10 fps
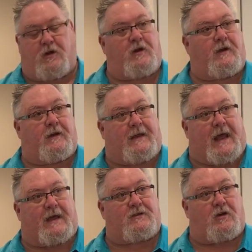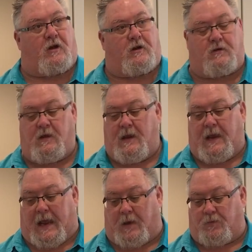cooking in cast iron,
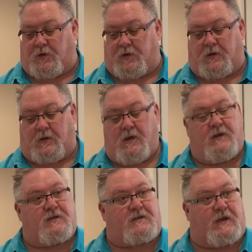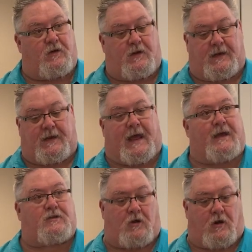and we're going to sear it in
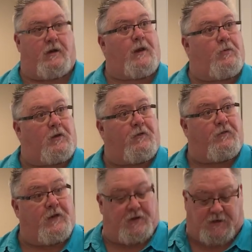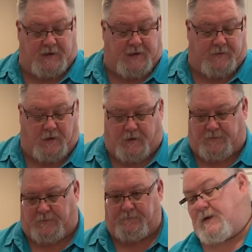cast iron, and we're going to finish it in the oven.